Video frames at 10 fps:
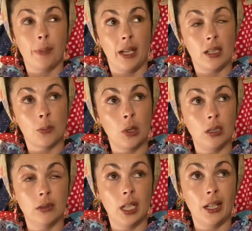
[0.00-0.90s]
place.
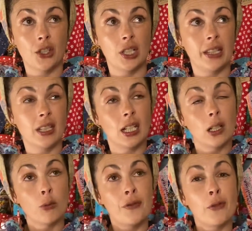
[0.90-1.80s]
Well, actually, there's a
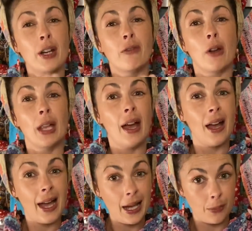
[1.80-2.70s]
little river running around
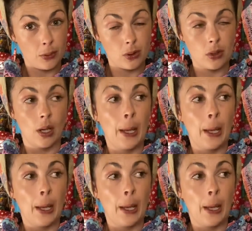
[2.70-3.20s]
the house,